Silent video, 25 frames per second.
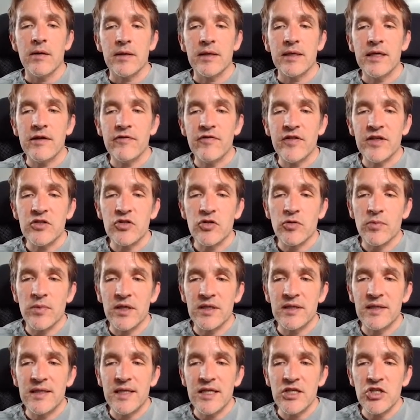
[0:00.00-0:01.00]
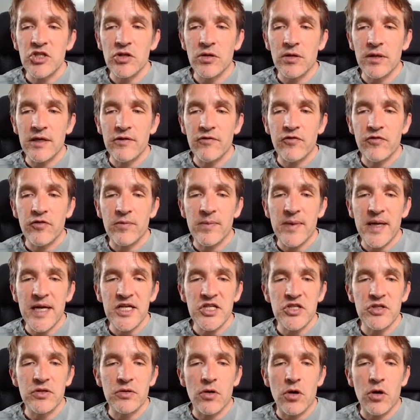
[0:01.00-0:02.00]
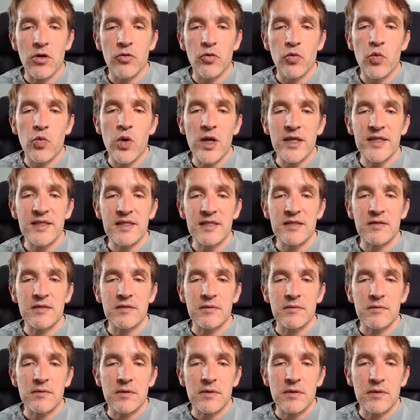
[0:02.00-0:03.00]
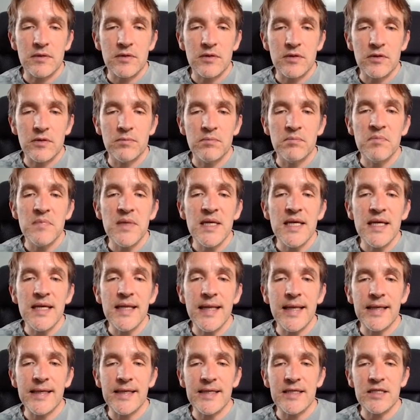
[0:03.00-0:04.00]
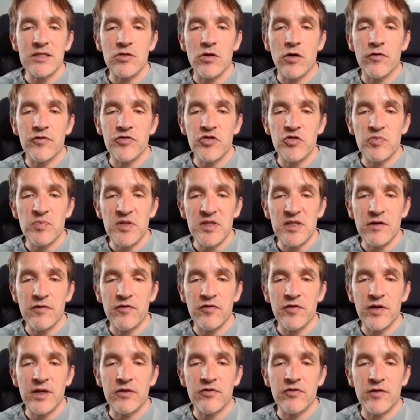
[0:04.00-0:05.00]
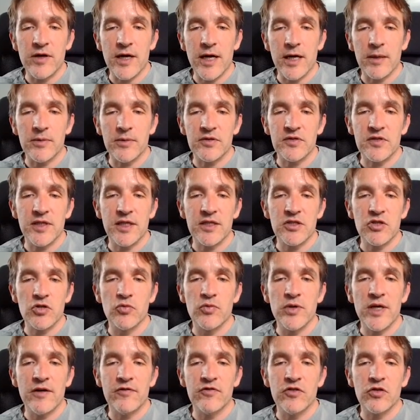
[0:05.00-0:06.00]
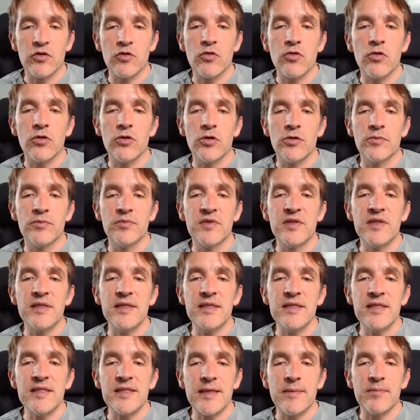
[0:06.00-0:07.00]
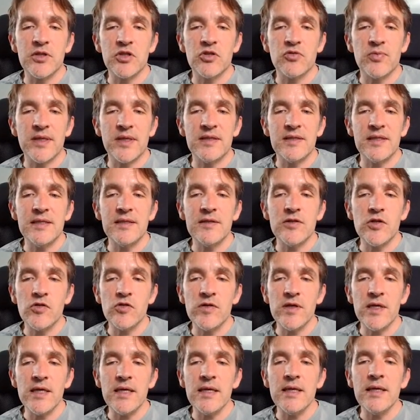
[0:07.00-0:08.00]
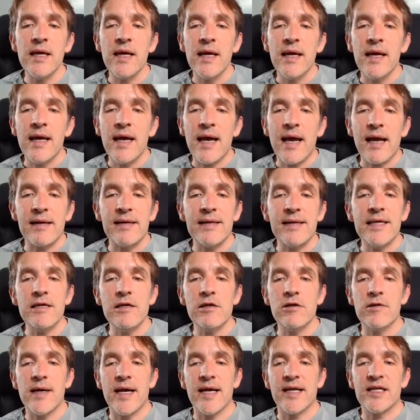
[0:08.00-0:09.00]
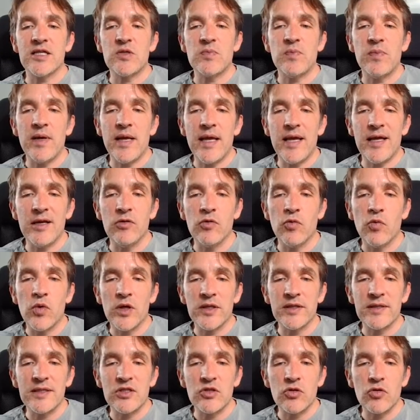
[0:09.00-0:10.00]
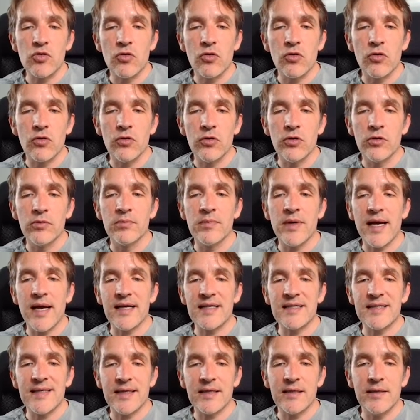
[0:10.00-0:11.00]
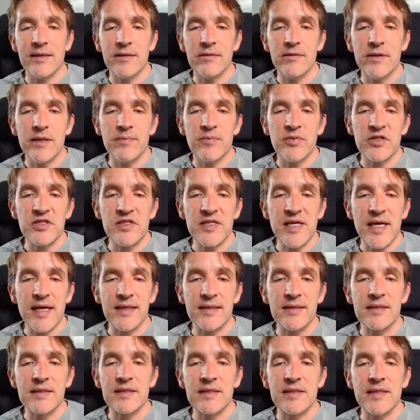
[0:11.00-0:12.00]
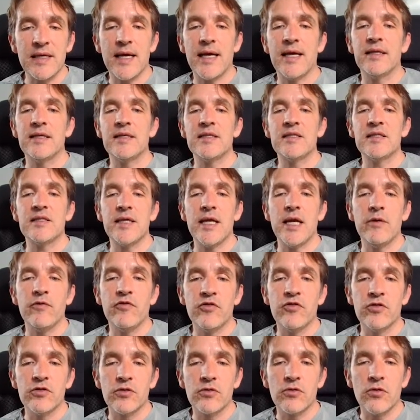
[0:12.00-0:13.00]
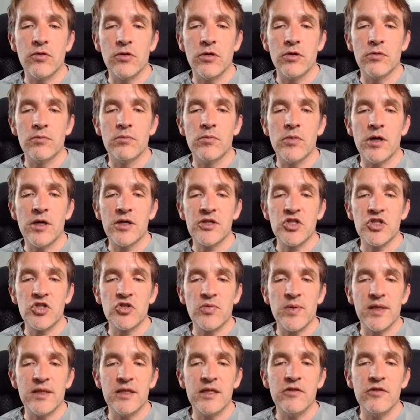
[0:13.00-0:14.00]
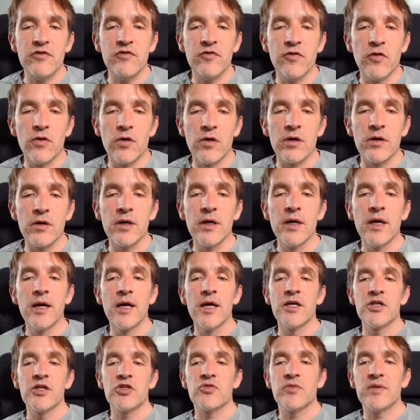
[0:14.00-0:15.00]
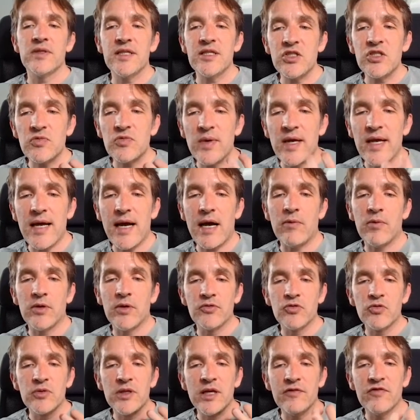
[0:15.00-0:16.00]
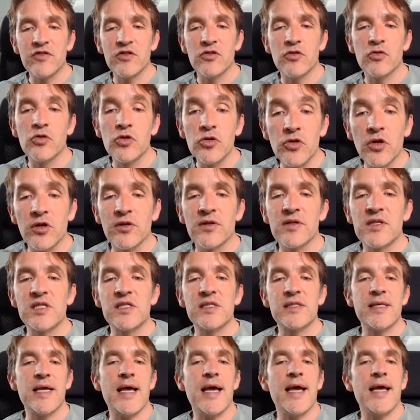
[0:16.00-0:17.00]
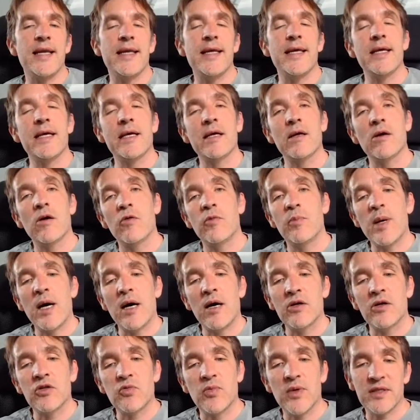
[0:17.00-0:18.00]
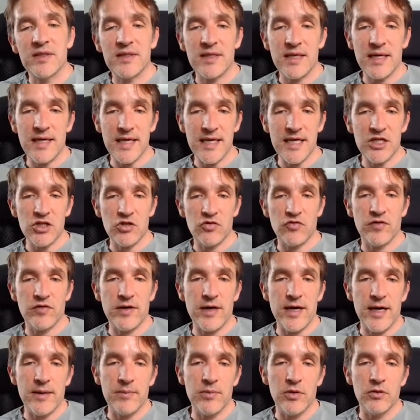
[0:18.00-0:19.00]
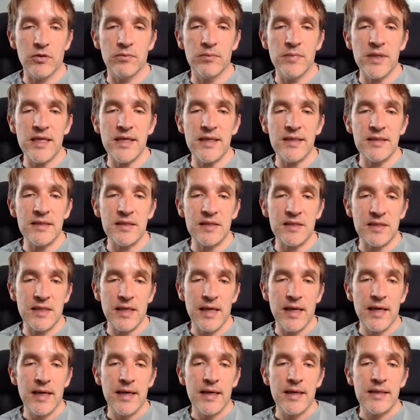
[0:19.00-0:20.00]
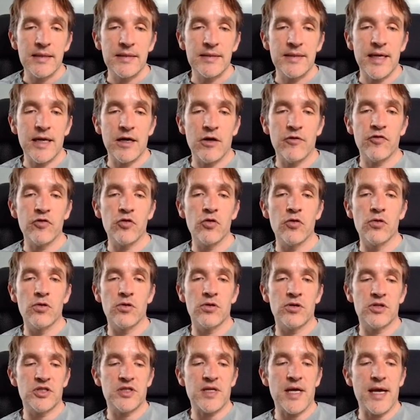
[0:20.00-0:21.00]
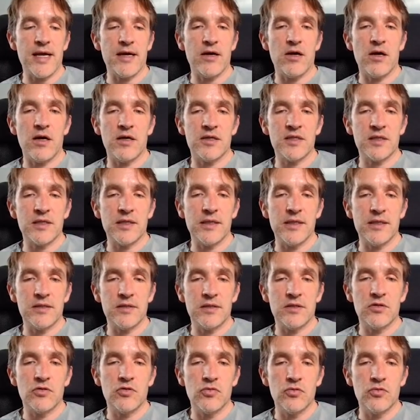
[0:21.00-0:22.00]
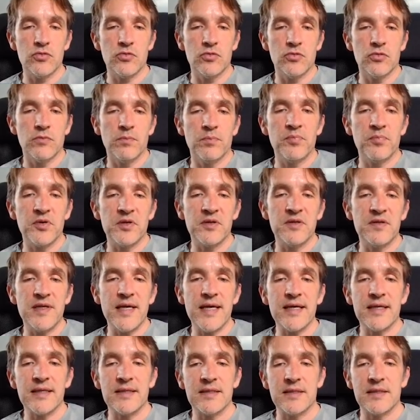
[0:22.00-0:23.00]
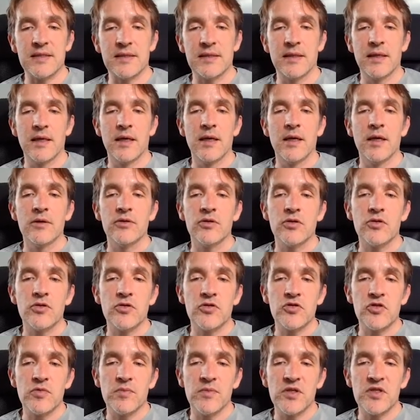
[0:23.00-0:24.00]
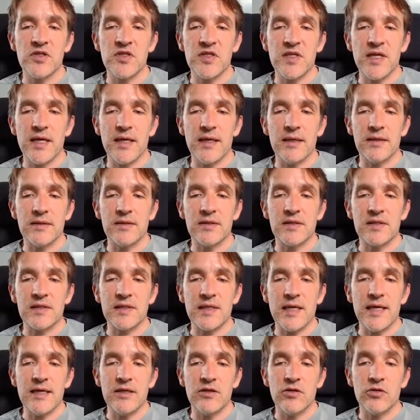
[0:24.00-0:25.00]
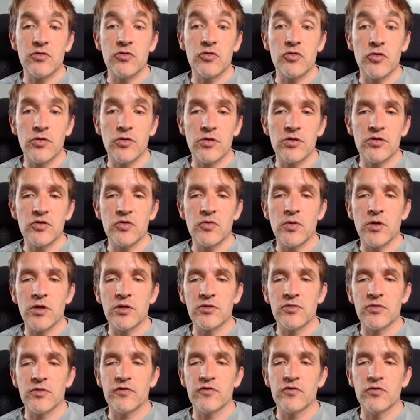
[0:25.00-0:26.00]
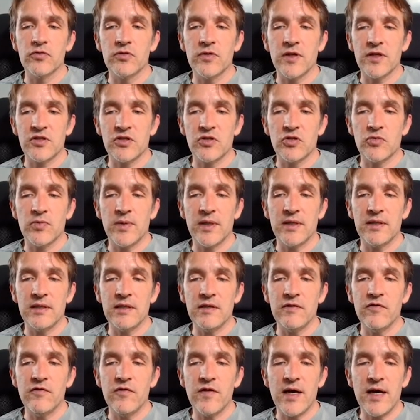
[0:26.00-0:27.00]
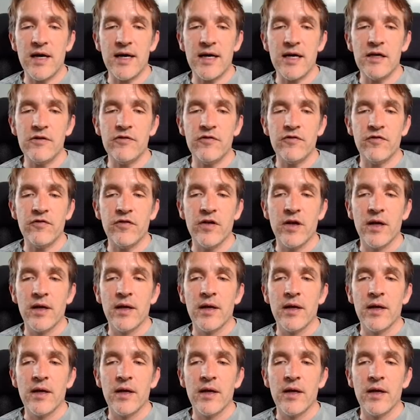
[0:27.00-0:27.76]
giving some additional information on what the meaning is of specific variables. Yeah? So we have the column December 23, and here I explain what this column exactly represents, and the same for the column March 24. So in this way, I want to give it a good understanding about what each variable means. Then, of course, I ask it to predict the customer sales in the 3rd quarter of 2025,